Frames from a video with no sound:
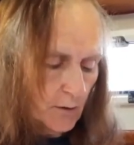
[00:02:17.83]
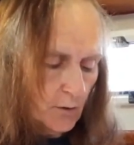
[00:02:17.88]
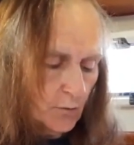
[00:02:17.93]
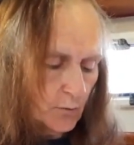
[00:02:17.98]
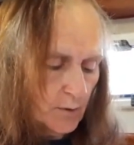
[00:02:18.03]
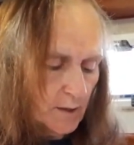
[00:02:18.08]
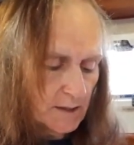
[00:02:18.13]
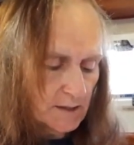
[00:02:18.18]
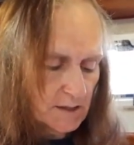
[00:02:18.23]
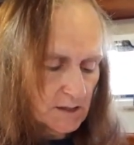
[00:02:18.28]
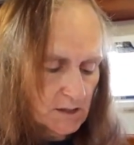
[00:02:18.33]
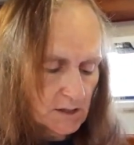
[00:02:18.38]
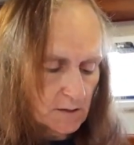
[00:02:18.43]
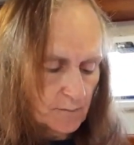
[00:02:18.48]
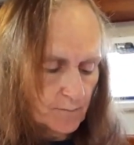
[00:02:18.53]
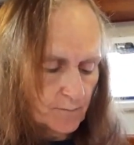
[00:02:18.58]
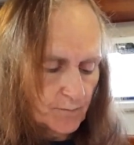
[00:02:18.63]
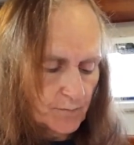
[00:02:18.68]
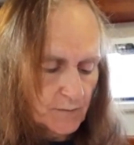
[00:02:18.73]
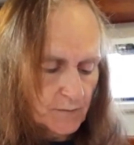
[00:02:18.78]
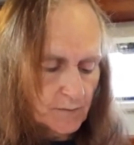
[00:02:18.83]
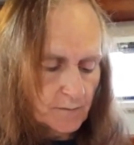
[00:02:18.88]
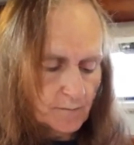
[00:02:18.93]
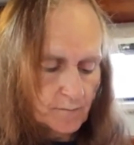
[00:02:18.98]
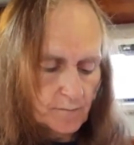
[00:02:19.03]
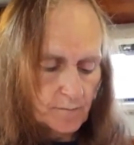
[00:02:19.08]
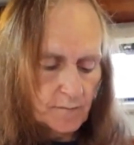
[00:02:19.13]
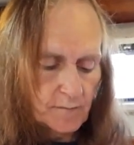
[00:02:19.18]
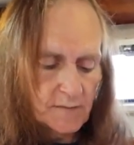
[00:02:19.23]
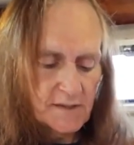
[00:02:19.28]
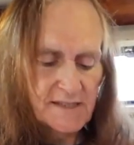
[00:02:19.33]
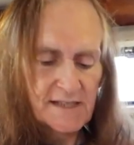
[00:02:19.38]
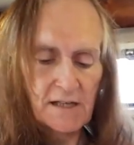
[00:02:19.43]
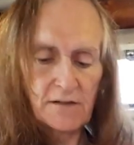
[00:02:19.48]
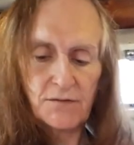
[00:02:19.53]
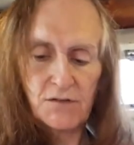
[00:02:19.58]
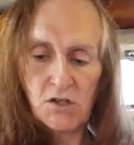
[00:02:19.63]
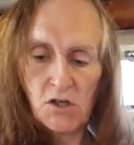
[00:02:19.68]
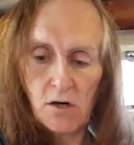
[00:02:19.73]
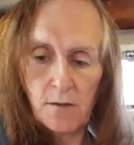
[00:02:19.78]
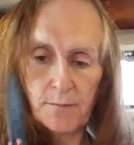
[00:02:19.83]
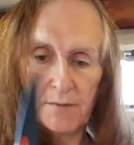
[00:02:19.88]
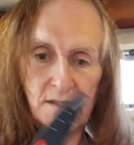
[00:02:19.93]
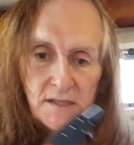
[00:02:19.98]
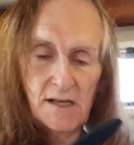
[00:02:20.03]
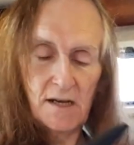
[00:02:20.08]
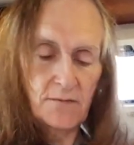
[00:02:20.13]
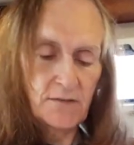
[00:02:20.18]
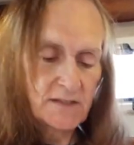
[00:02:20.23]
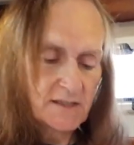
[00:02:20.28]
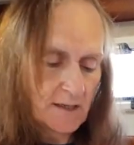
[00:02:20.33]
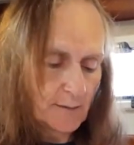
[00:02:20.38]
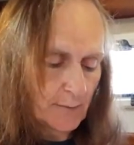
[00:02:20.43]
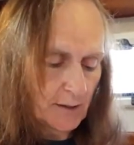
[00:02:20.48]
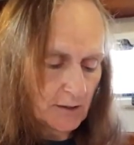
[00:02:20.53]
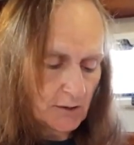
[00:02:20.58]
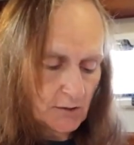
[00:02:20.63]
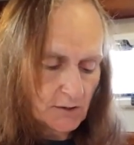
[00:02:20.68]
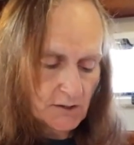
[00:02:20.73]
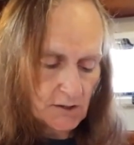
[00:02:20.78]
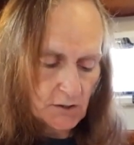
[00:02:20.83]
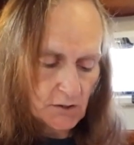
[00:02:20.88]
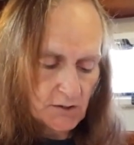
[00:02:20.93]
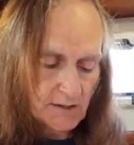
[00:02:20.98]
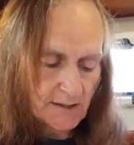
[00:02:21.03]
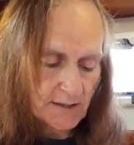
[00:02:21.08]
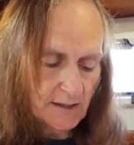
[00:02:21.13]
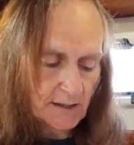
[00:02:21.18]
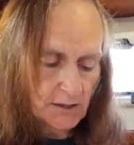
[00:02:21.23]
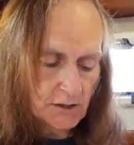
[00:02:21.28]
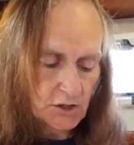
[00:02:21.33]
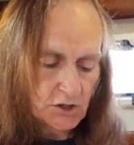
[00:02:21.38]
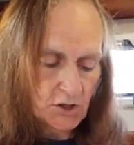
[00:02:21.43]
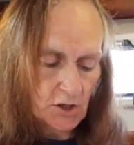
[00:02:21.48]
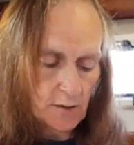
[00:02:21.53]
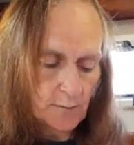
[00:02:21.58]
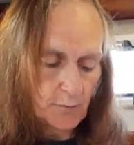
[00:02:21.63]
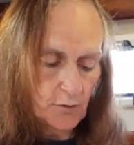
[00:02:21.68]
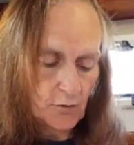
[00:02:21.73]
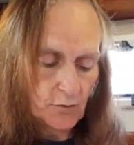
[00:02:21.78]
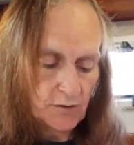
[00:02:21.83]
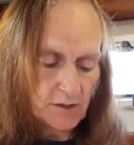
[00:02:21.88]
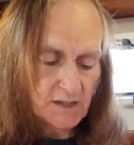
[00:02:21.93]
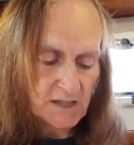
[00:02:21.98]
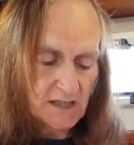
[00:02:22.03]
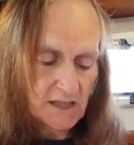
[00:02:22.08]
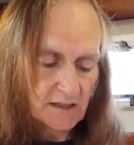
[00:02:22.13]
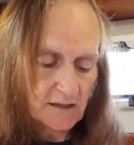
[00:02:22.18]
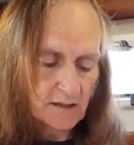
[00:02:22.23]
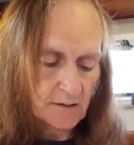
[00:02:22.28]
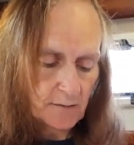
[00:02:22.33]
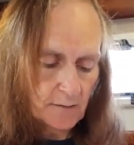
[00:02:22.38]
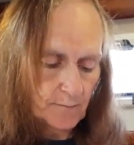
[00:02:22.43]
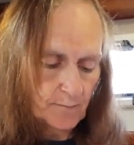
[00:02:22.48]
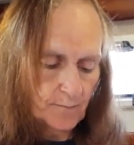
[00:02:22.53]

which self-sharpens every time I use it using the little sharpener on the sheath.